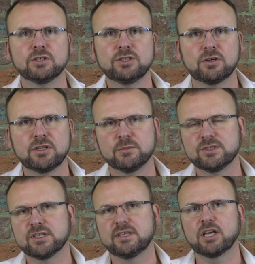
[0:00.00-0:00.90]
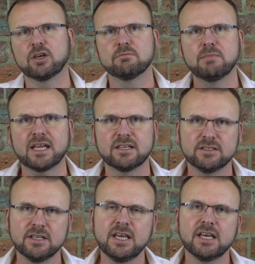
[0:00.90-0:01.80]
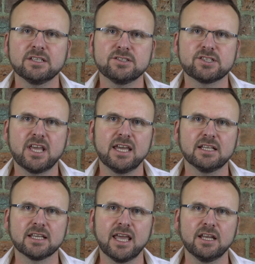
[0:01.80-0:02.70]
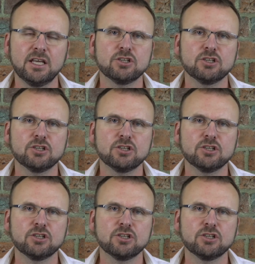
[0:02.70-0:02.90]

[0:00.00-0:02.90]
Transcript: documents and then come back and scale again.